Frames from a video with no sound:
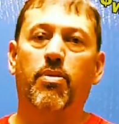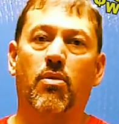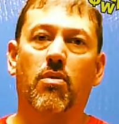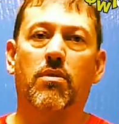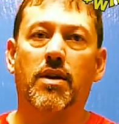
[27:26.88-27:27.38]

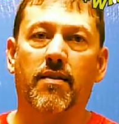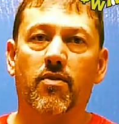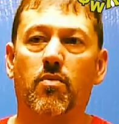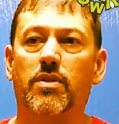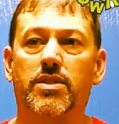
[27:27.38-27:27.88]
pearl
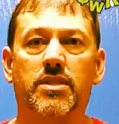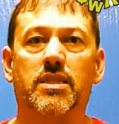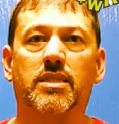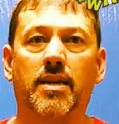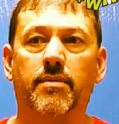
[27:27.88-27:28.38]
cover, which is
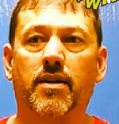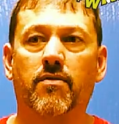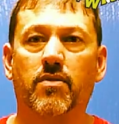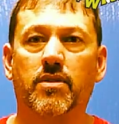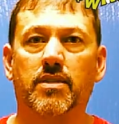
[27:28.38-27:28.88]
the same
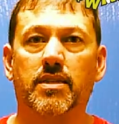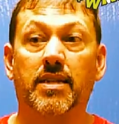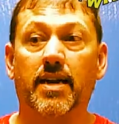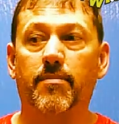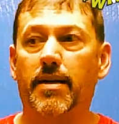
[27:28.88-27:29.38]
cover as the
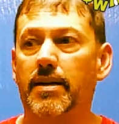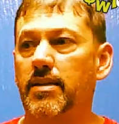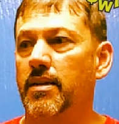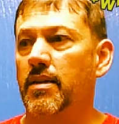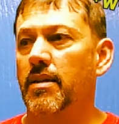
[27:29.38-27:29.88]
Dynamite,